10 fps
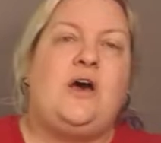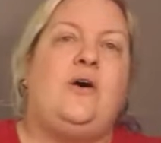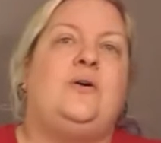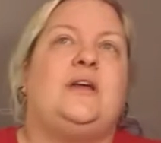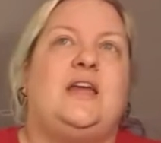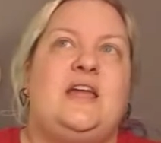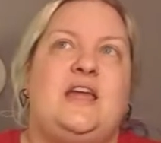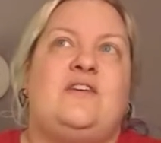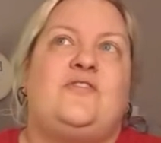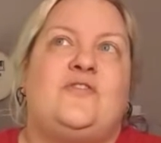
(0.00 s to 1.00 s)
So
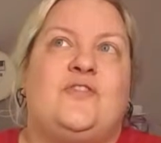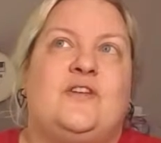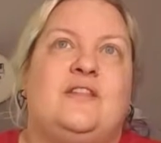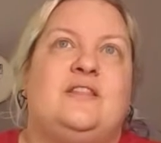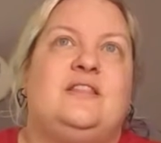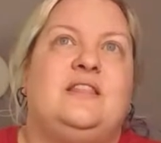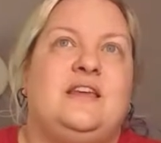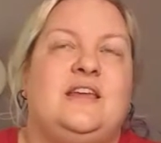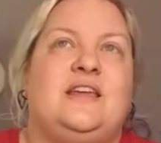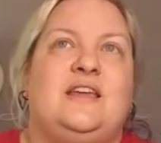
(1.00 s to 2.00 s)
if
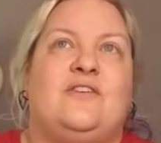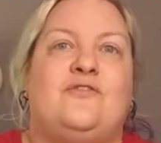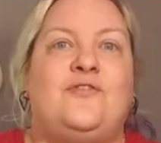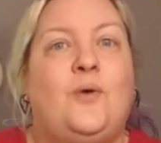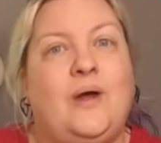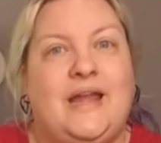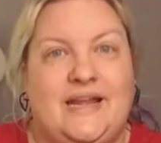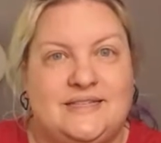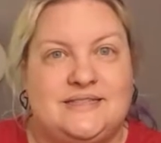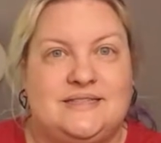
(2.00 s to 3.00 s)
the
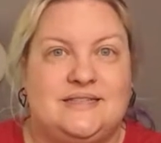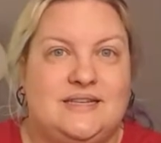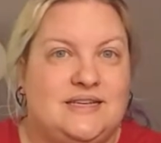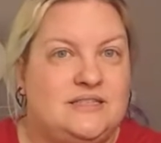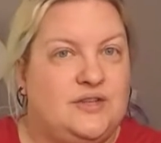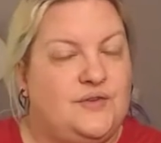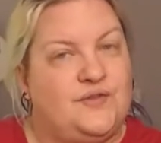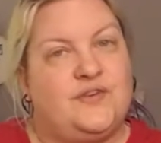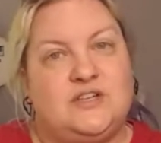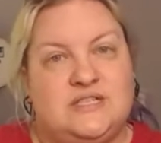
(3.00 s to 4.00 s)
voice
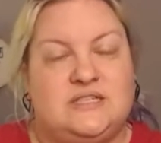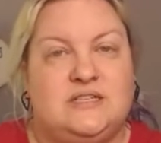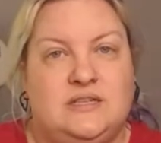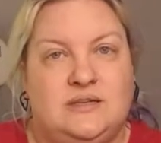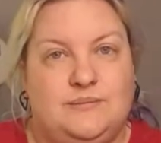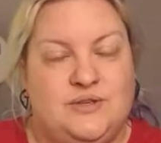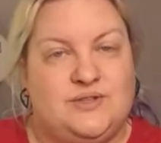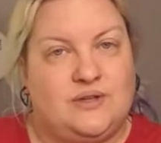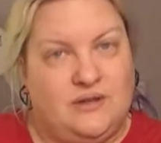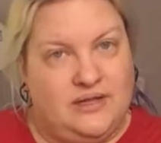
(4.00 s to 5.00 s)
is the first
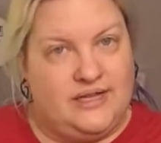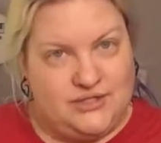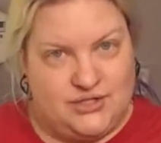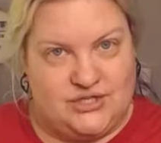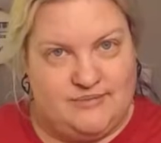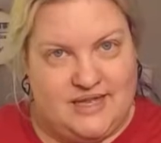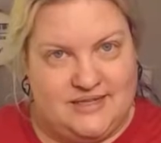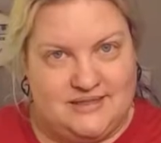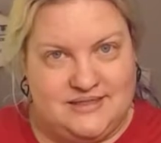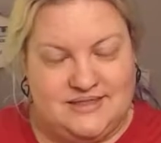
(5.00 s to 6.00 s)
musical
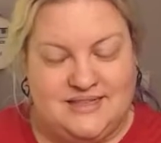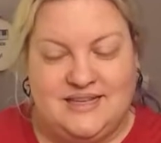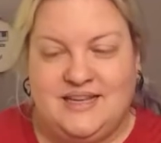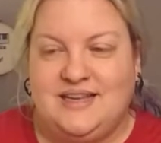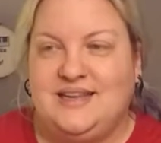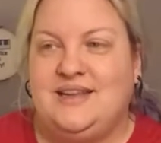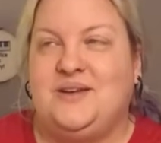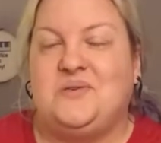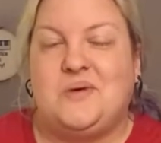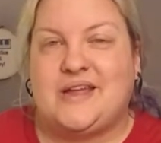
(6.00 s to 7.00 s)
instrument,
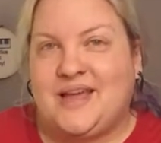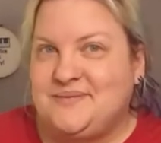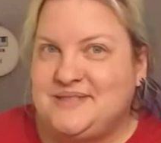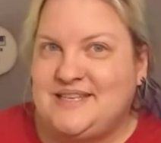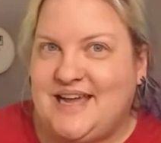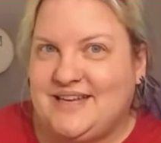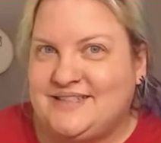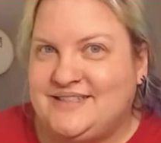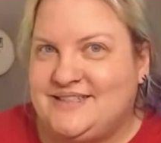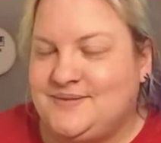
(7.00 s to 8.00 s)
what
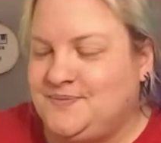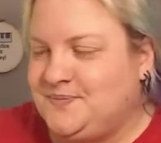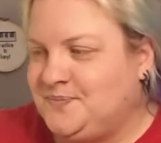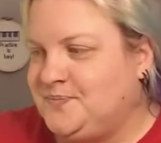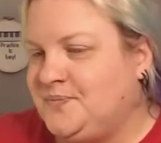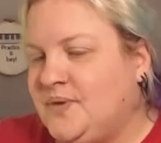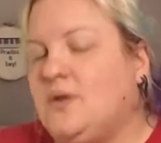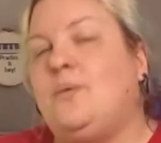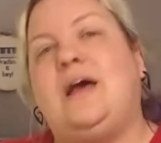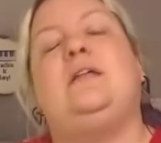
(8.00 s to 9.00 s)
comes next?
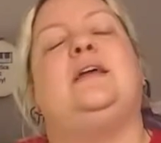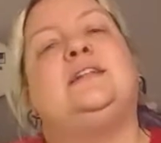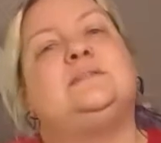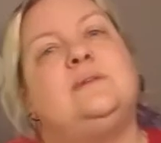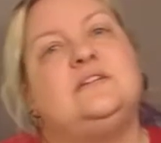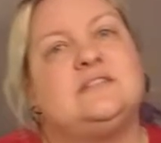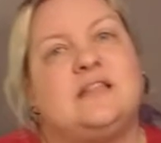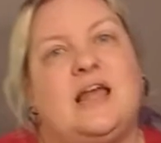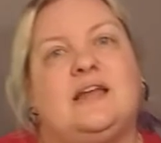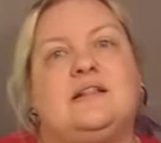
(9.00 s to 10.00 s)
Well, it's
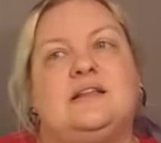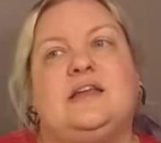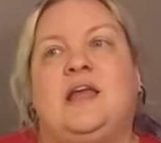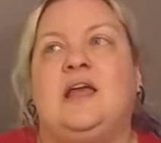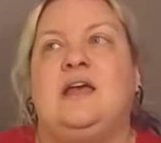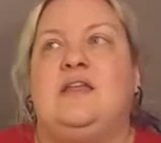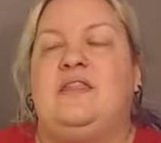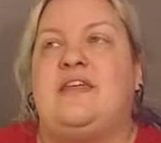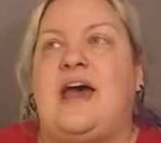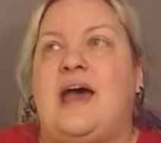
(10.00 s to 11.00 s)
most likely
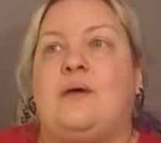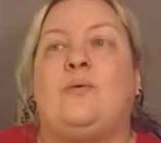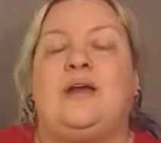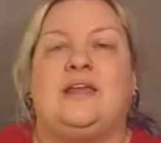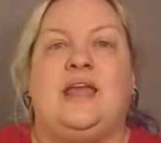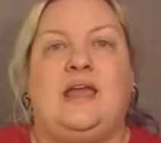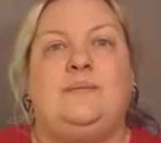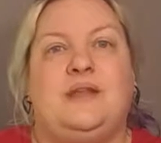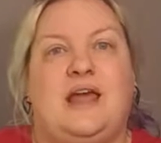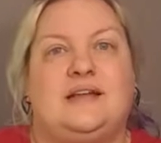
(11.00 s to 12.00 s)
that
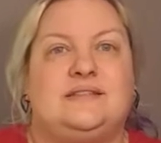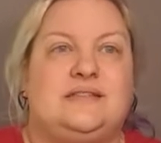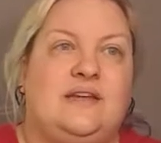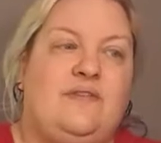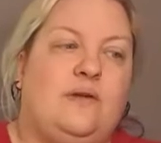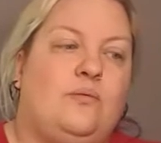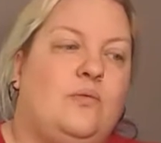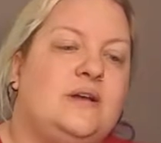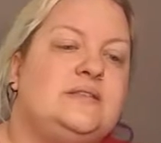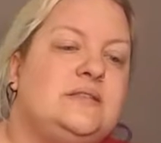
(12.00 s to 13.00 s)
what came next,
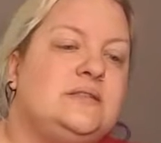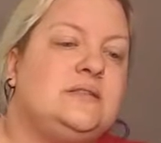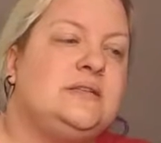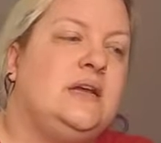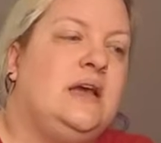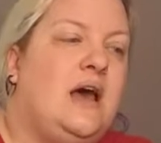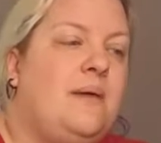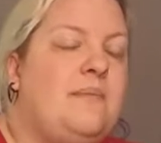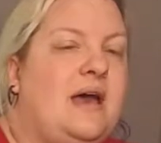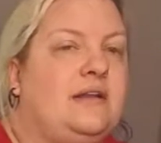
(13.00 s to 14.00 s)
if it wasn't
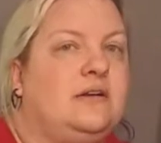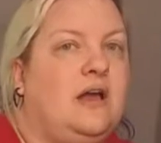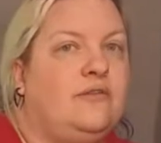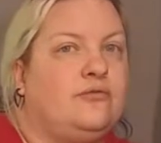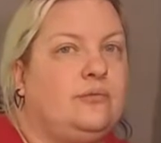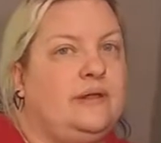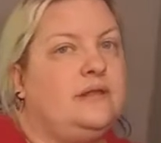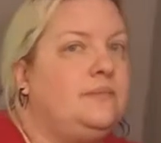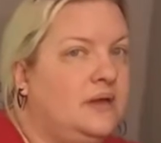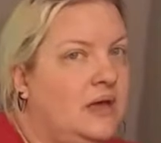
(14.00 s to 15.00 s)
a matter
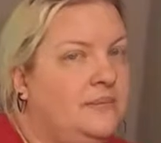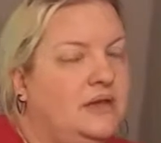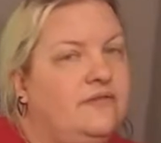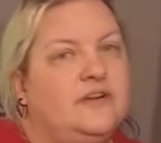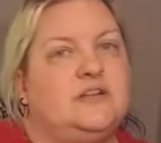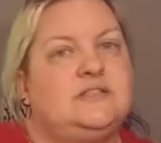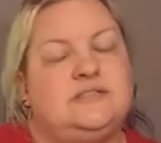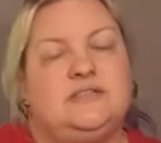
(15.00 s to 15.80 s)
of rhythm coming